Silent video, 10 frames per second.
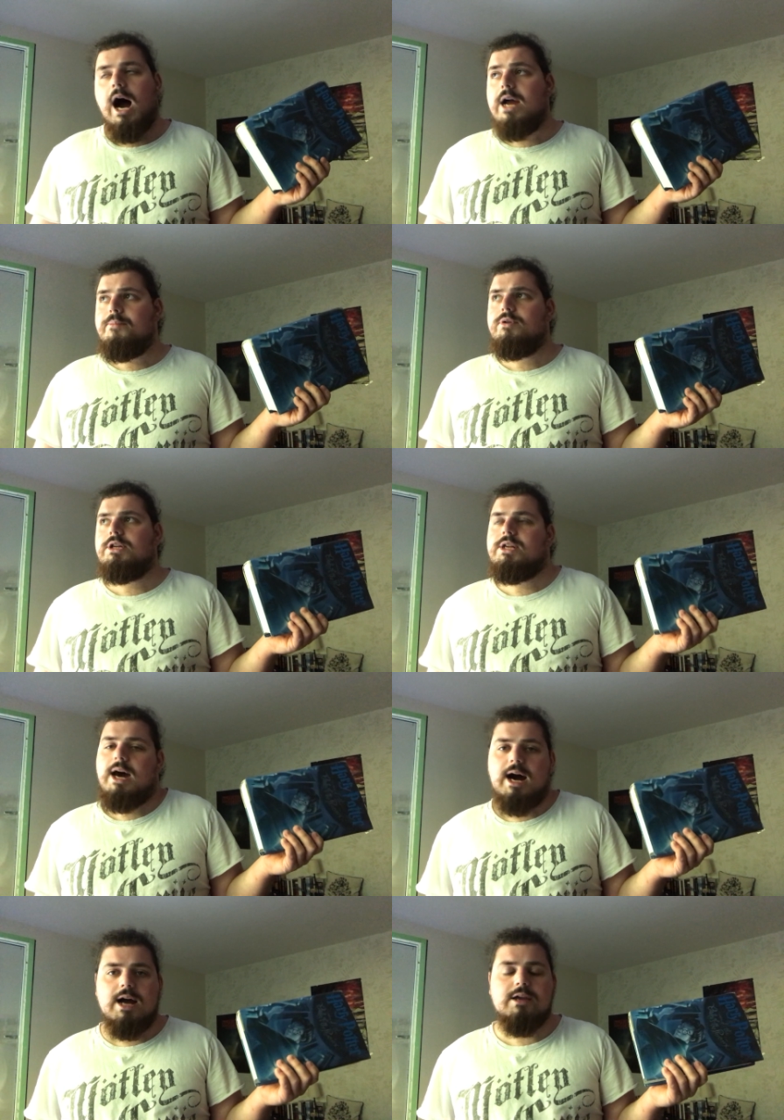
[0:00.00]
I put it
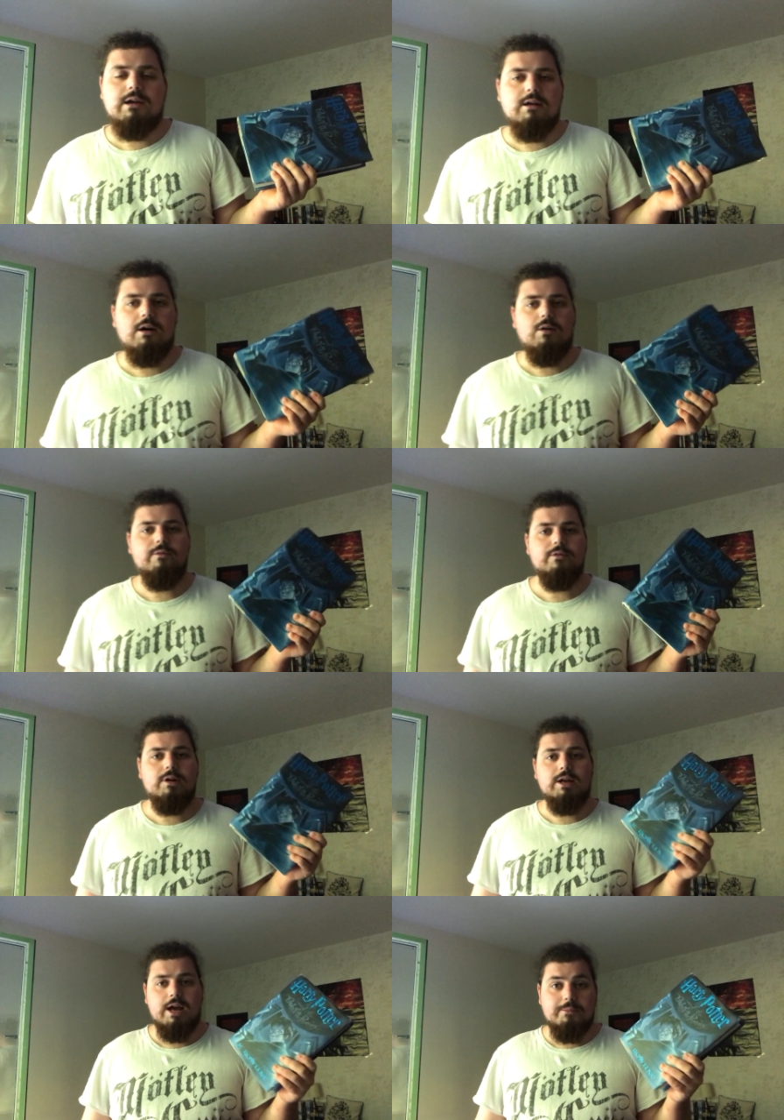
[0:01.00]
higher over.
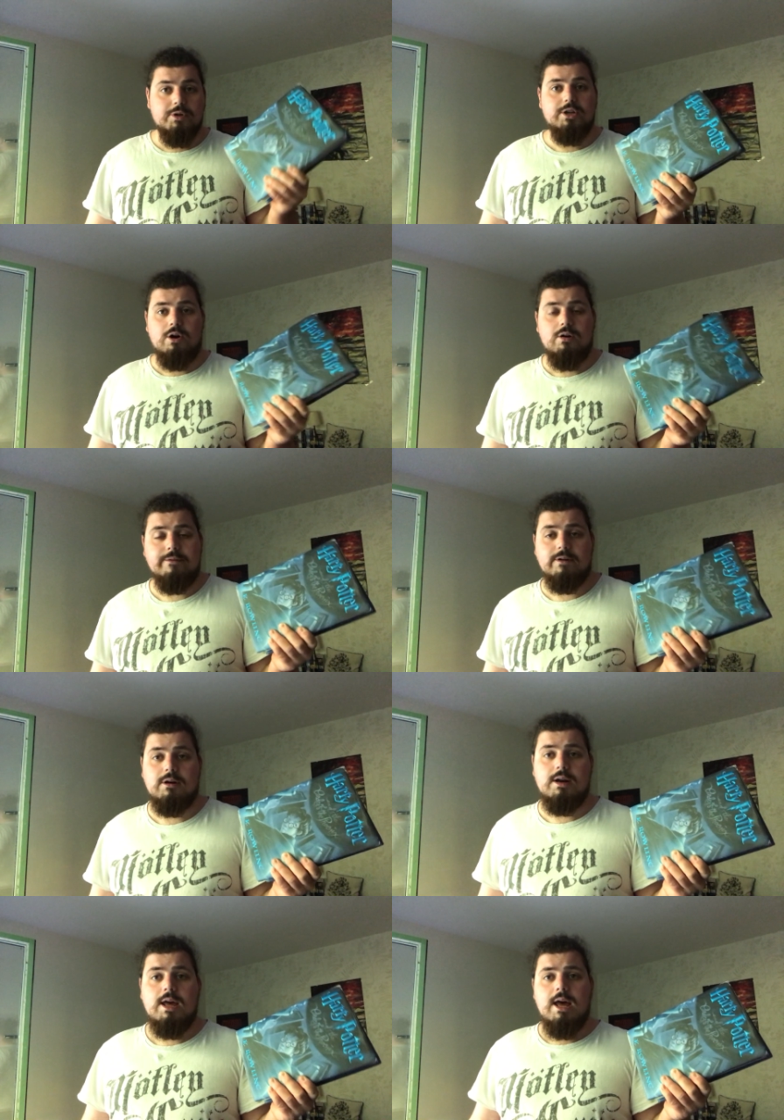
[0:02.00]
I put it
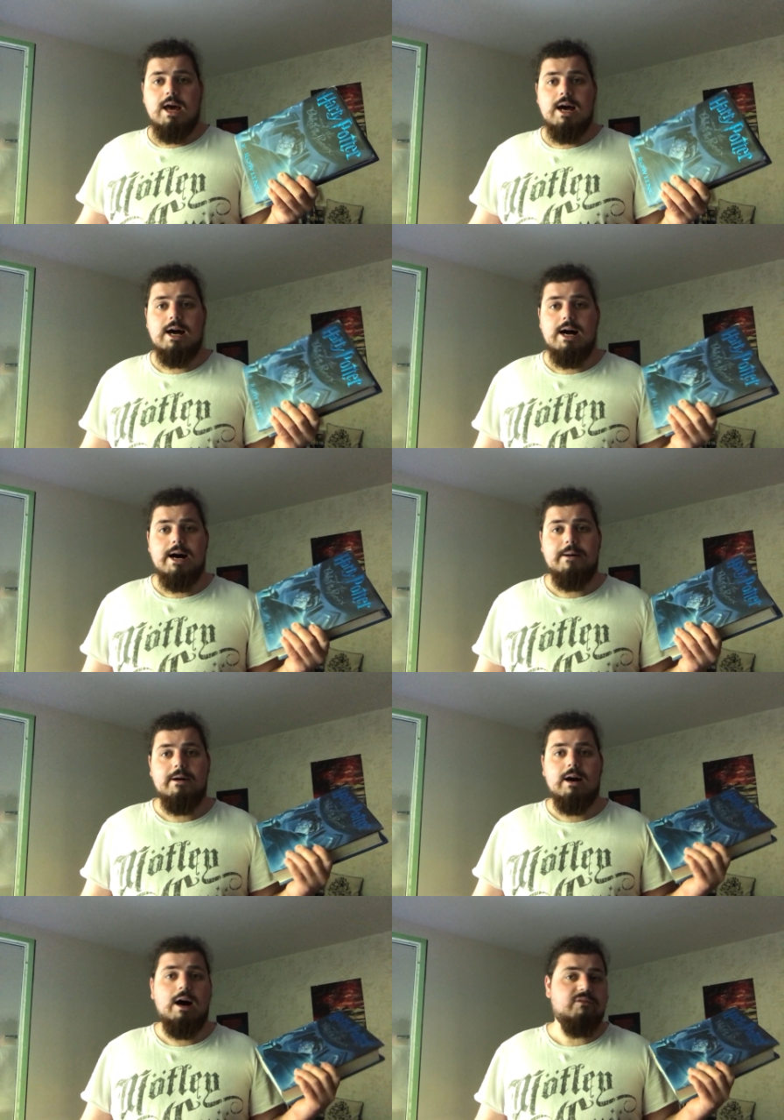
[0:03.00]
over
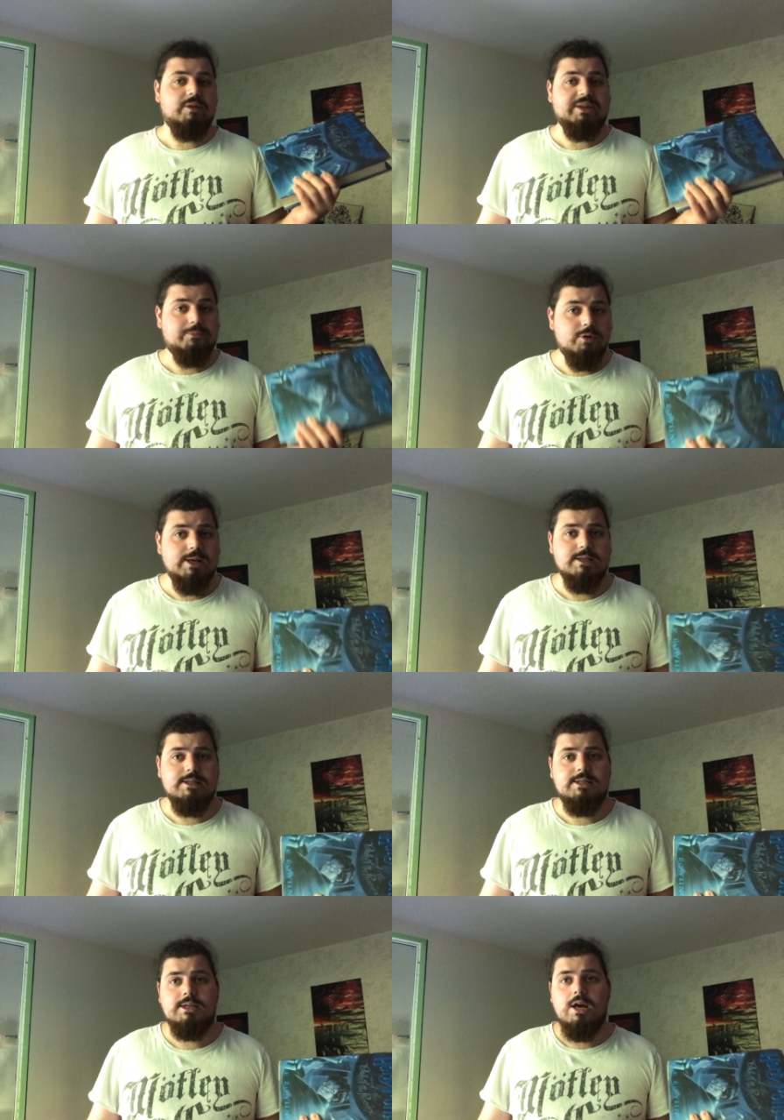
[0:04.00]
Half-Blood
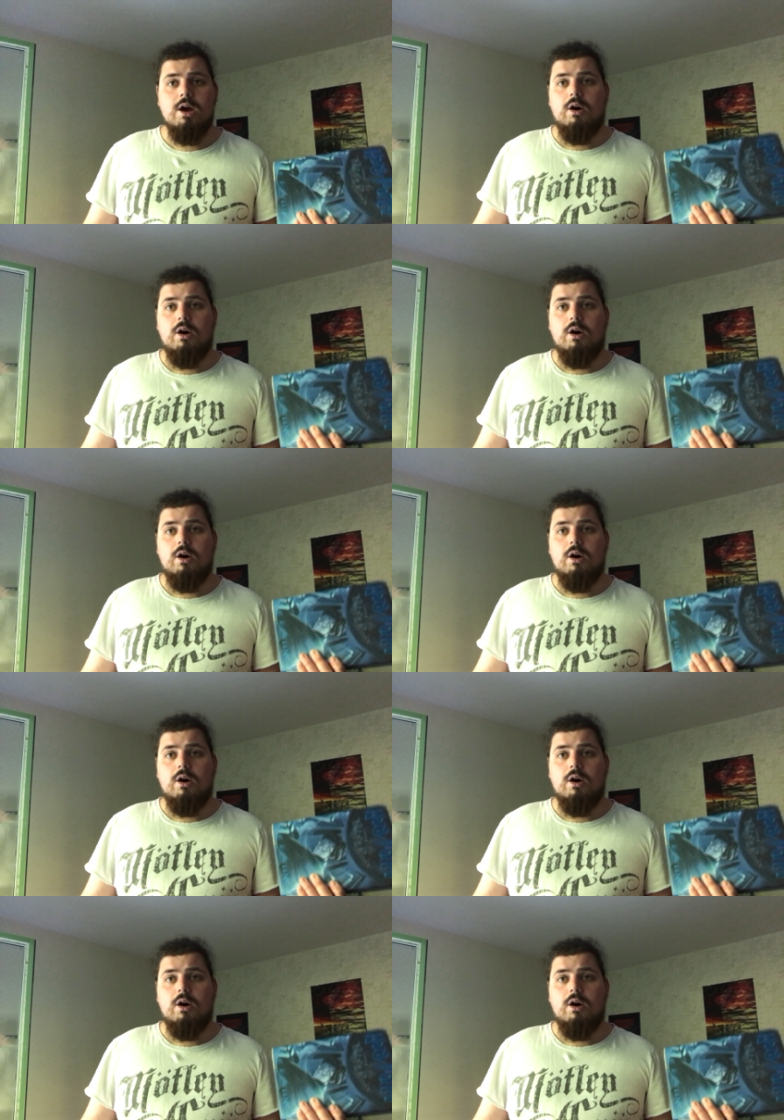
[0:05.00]
Prince,